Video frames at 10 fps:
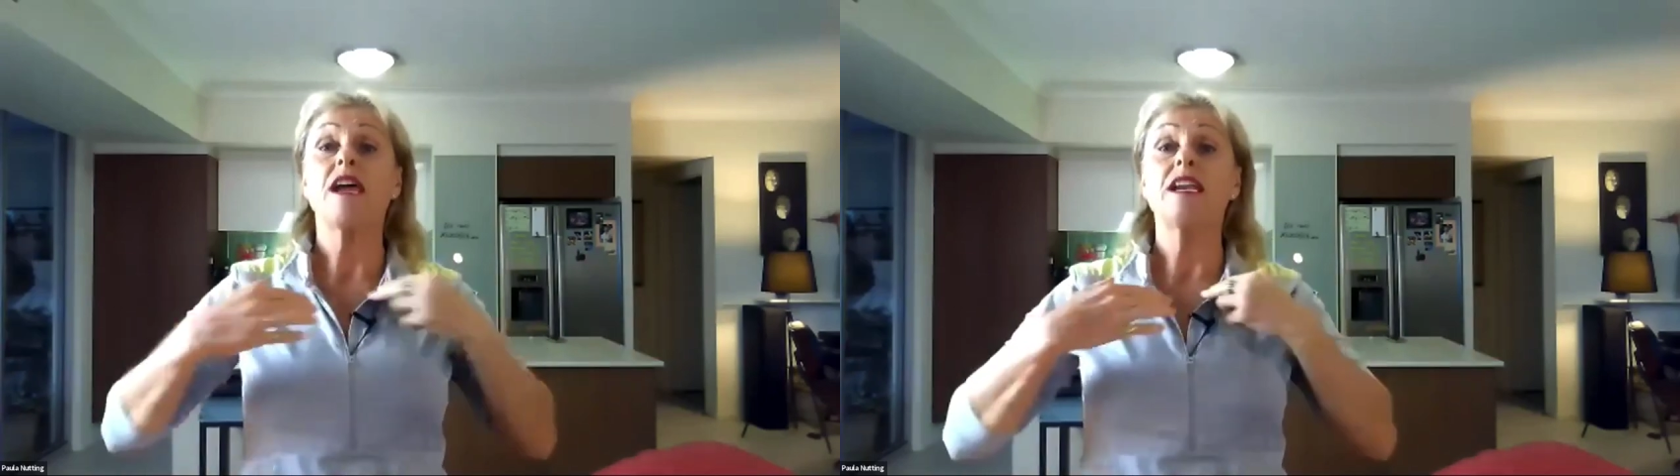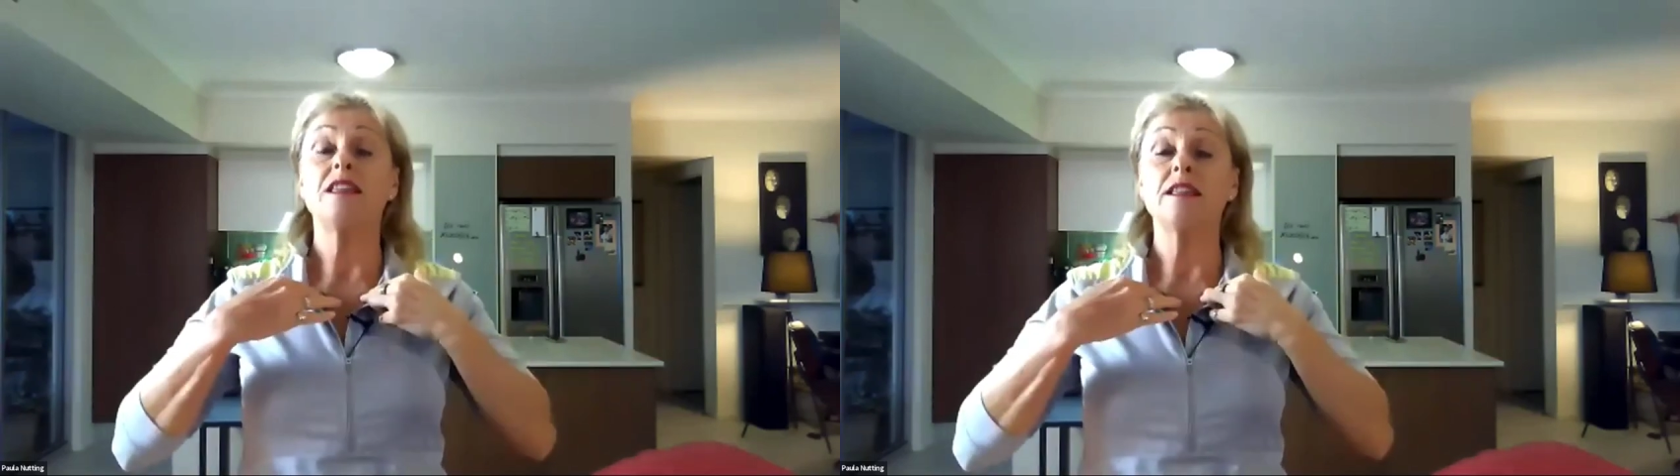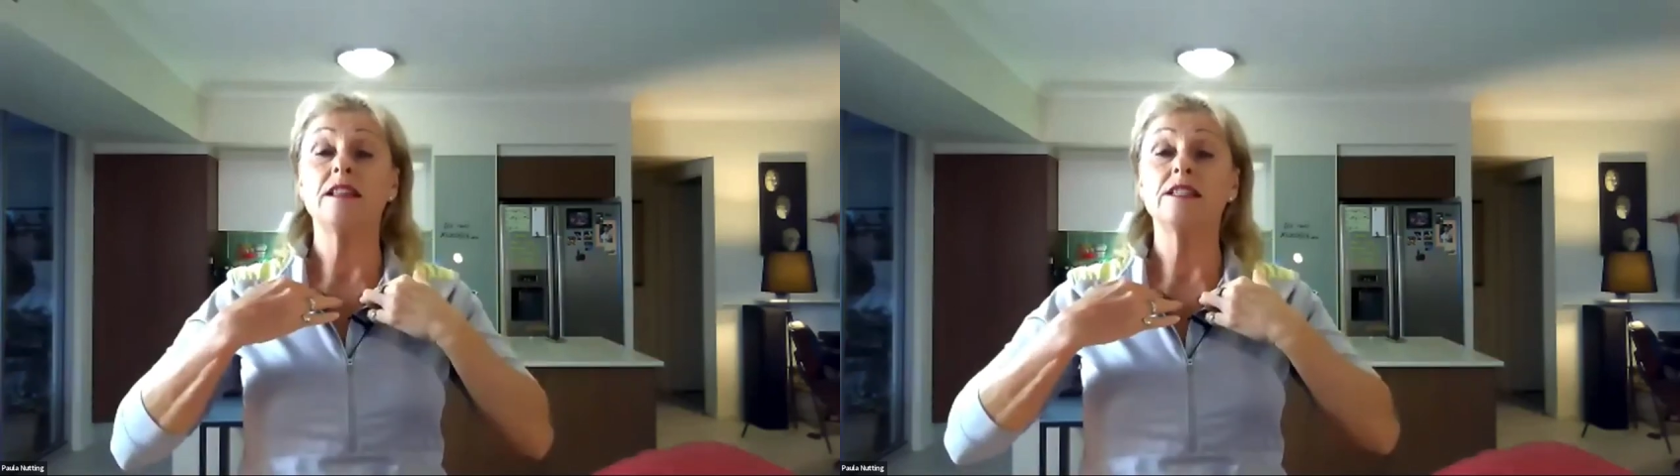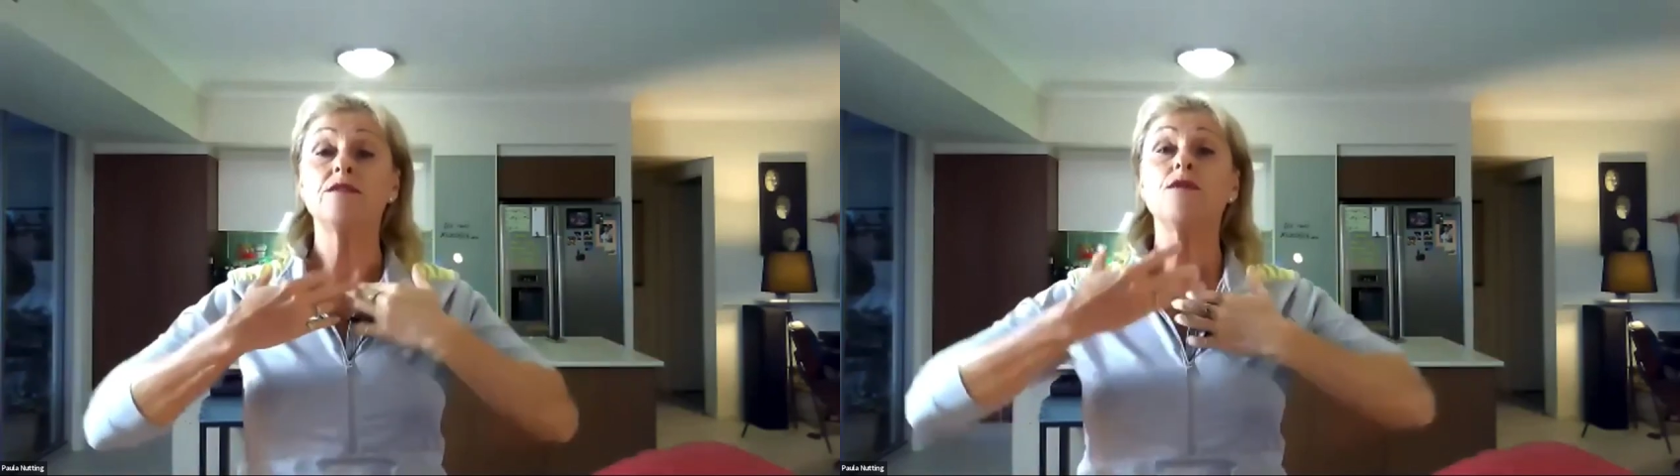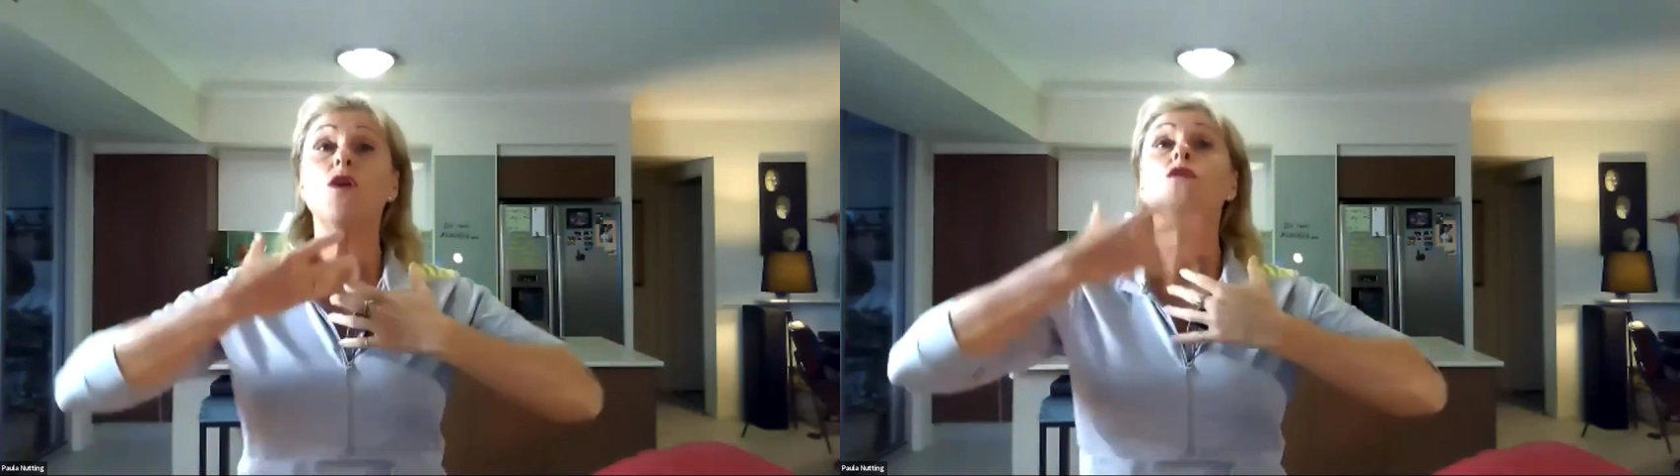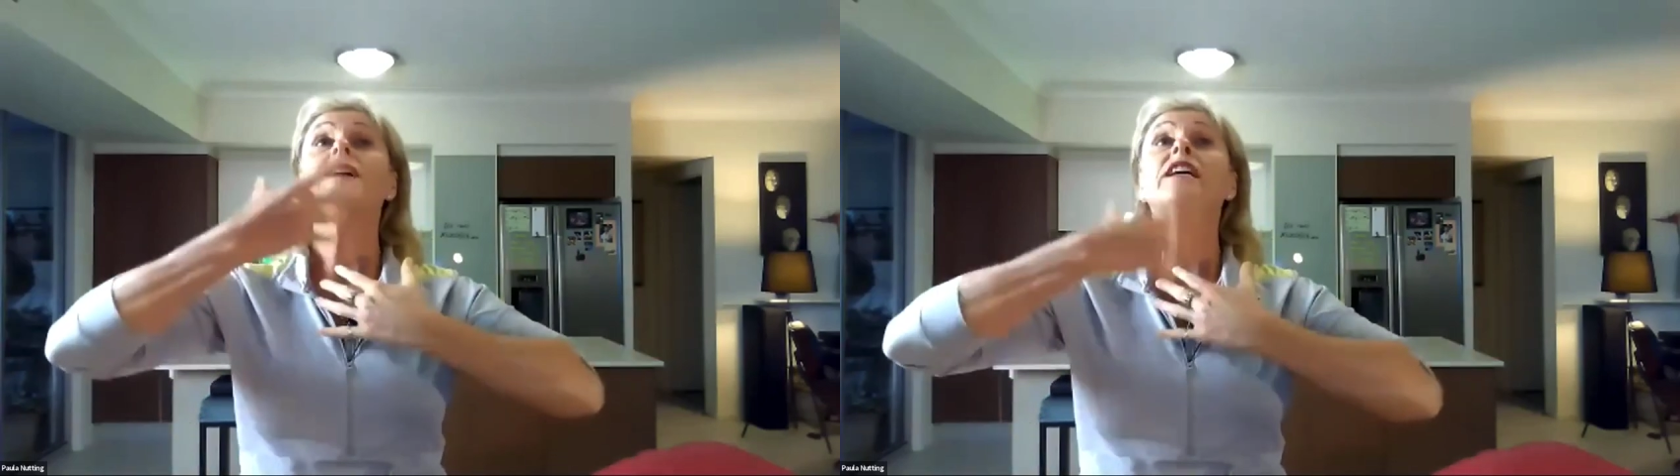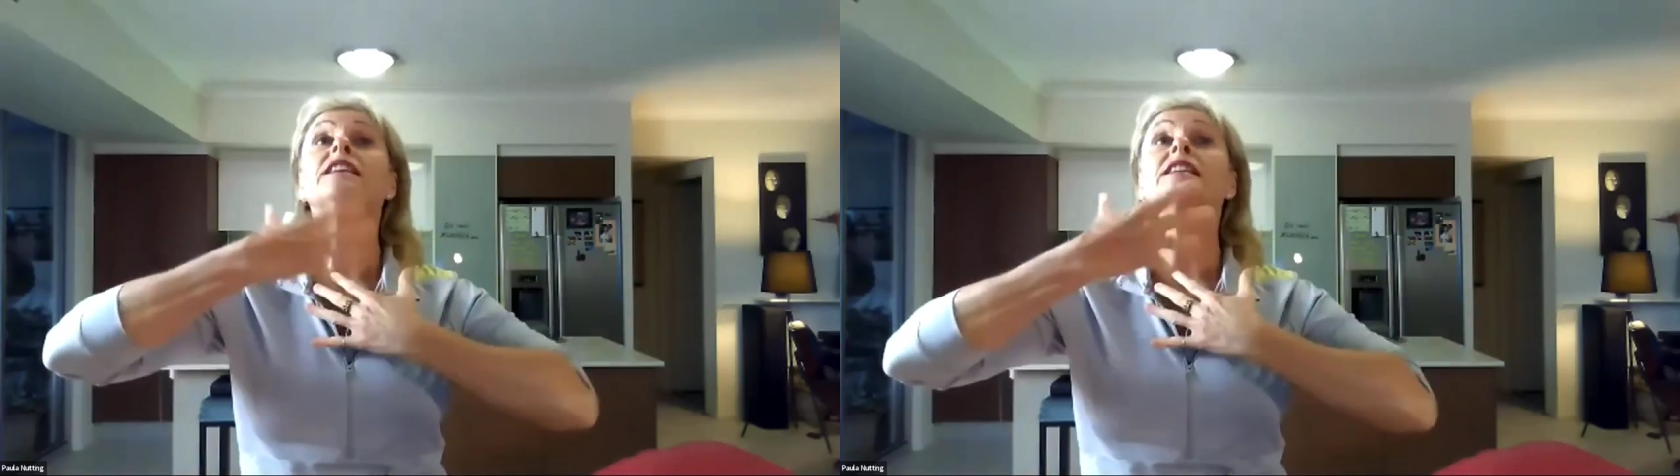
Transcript: anything that's involving in